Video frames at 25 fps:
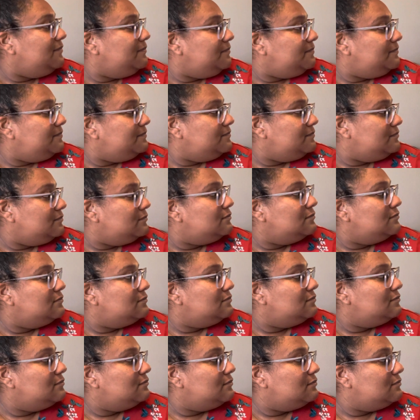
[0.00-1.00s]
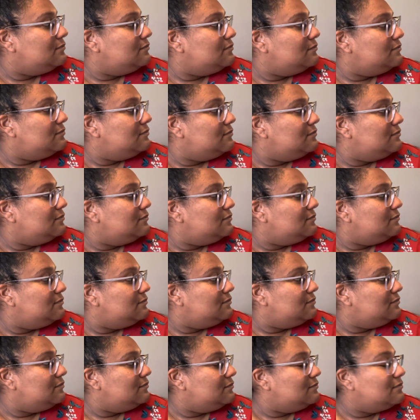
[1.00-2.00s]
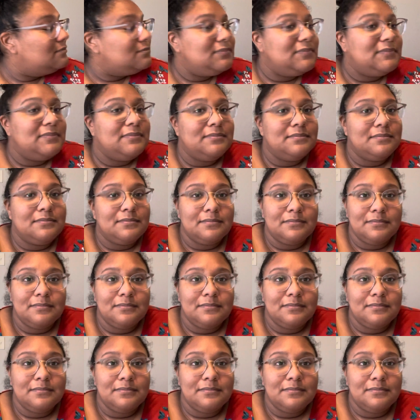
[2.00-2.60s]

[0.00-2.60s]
Nothing is said.